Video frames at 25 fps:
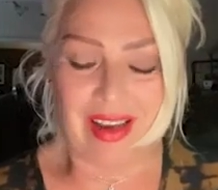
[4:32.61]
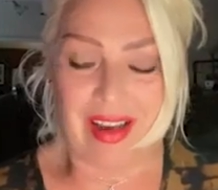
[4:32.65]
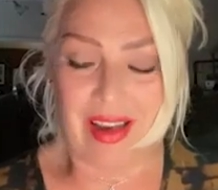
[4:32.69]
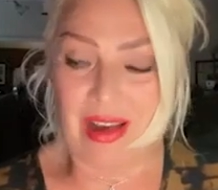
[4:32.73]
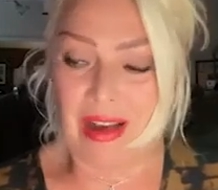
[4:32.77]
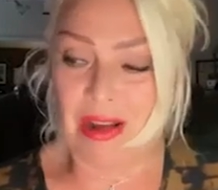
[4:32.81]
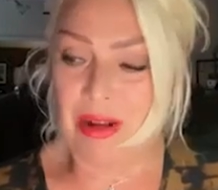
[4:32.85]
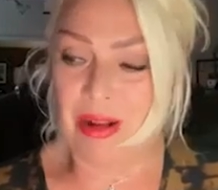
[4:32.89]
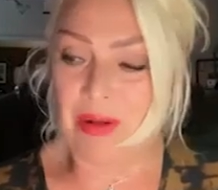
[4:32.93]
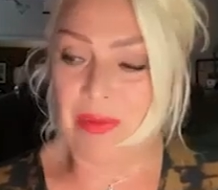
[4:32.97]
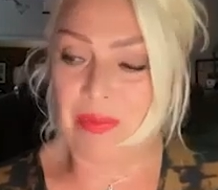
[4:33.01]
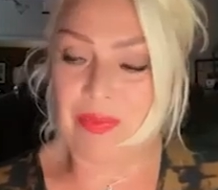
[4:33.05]

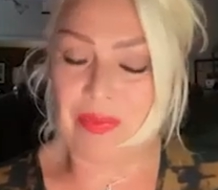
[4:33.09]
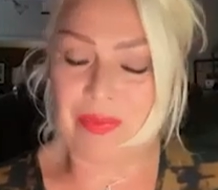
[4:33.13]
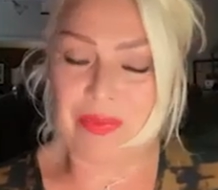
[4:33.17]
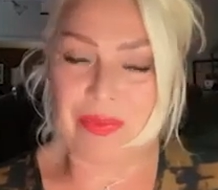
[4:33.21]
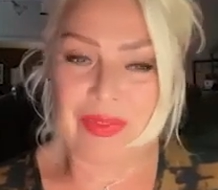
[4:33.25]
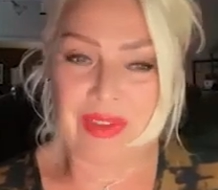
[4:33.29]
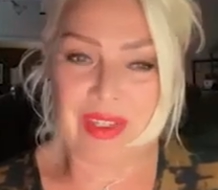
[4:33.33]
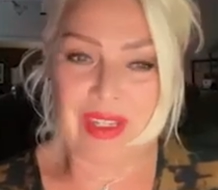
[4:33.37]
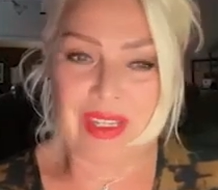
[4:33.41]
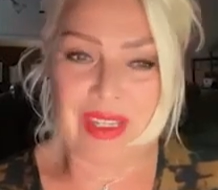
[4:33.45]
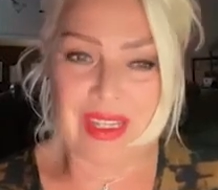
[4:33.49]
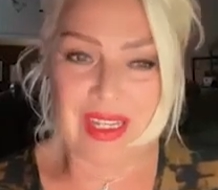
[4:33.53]
Um,
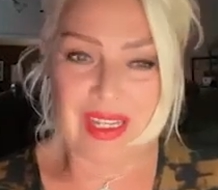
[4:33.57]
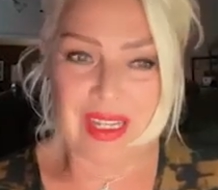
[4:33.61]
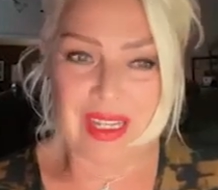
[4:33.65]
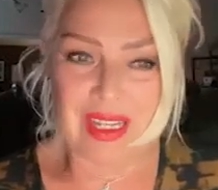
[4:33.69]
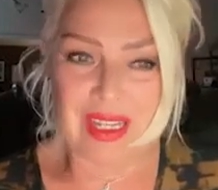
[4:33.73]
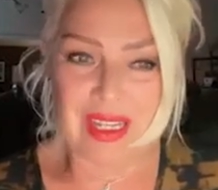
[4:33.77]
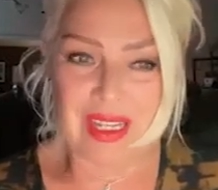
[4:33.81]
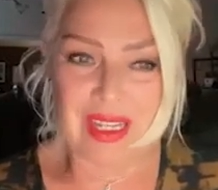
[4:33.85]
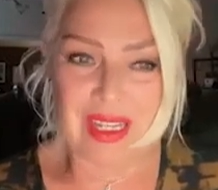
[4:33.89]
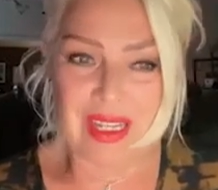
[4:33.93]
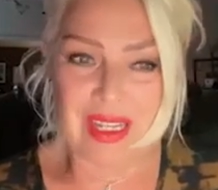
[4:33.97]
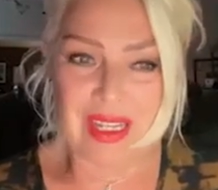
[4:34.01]

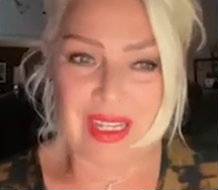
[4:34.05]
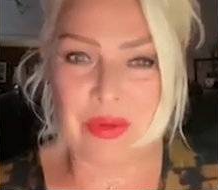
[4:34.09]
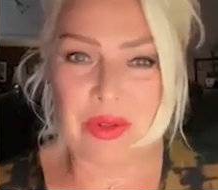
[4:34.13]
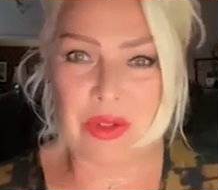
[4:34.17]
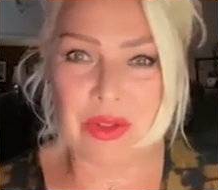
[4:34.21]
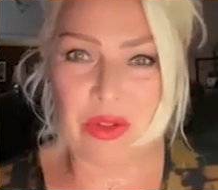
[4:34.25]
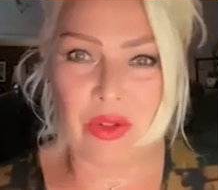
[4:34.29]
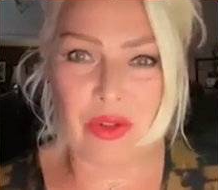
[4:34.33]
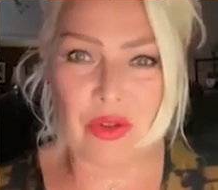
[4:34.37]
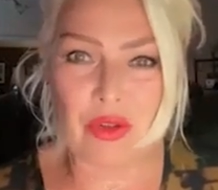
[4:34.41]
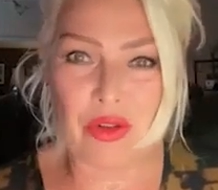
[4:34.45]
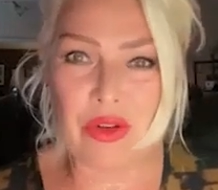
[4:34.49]
so he
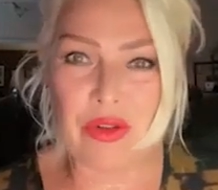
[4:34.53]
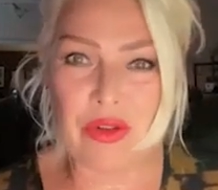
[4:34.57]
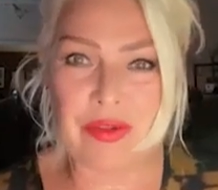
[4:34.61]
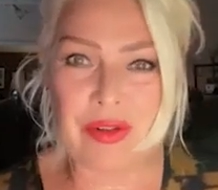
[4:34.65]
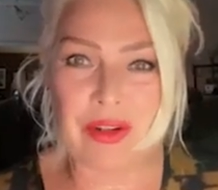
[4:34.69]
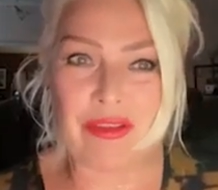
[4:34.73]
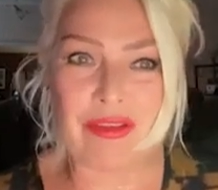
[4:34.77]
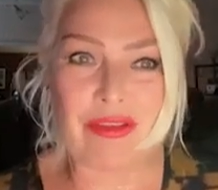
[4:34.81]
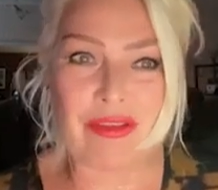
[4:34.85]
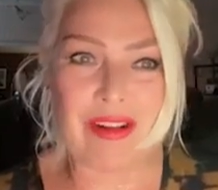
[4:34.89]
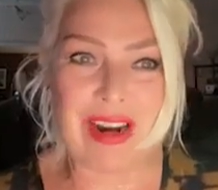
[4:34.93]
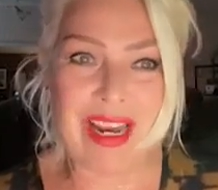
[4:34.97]
was
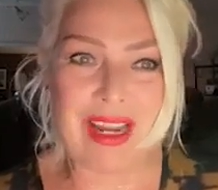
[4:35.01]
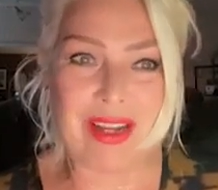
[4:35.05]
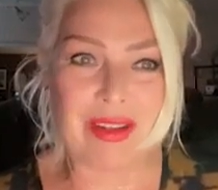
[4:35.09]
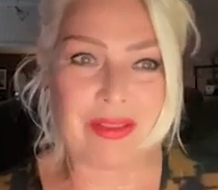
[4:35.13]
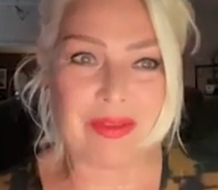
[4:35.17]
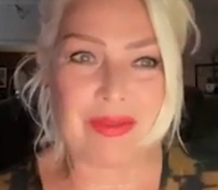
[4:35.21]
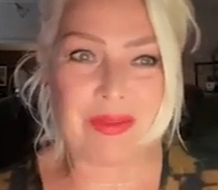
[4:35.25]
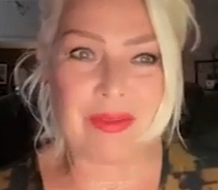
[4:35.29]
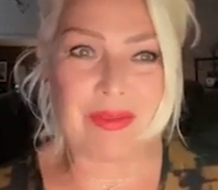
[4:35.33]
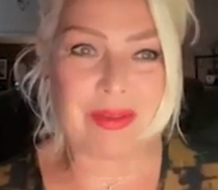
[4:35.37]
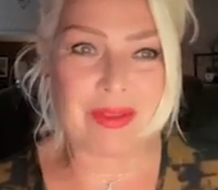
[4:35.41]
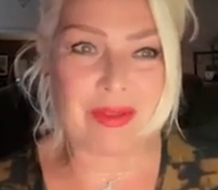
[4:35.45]
grooving
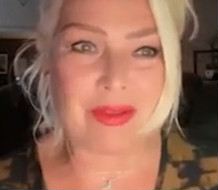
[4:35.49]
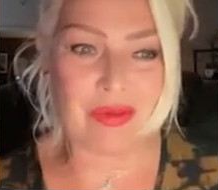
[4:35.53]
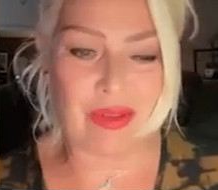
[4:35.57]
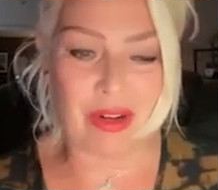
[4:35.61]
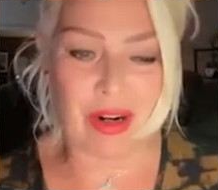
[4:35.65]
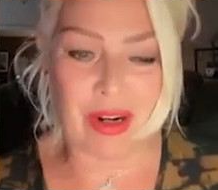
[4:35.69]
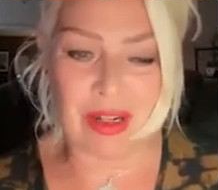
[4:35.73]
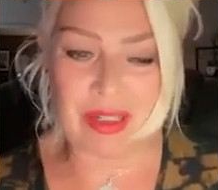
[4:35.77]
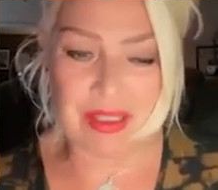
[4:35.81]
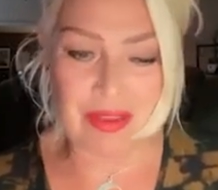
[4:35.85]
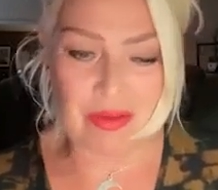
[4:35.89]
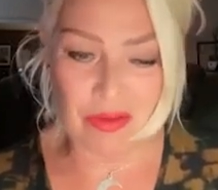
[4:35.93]
around,
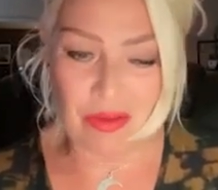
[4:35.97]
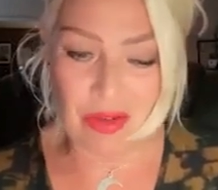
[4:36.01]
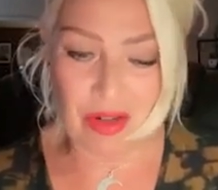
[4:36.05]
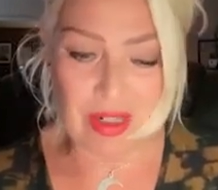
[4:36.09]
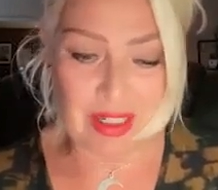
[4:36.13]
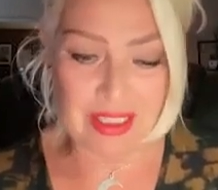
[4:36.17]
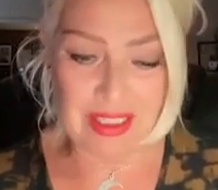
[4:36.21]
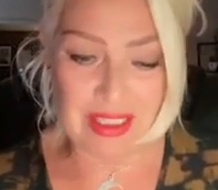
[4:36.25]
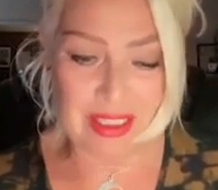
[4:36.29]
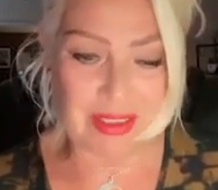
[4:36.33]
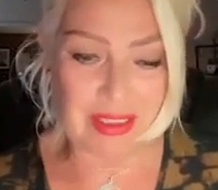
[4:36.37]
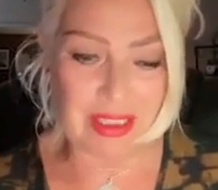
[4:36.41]

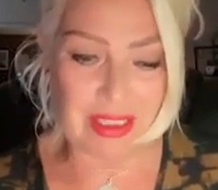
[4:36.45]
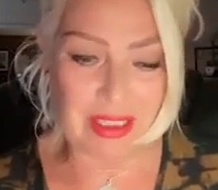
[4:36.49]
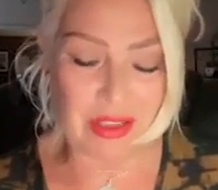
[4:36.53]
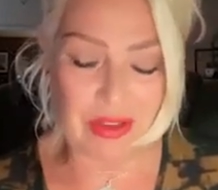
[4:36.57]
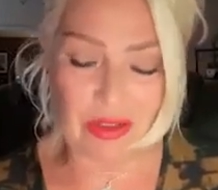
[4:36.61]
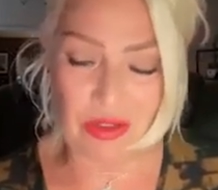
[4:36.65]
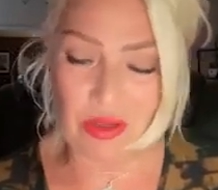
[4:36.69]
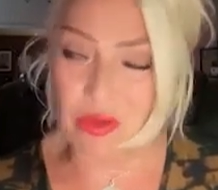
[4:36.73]
writing these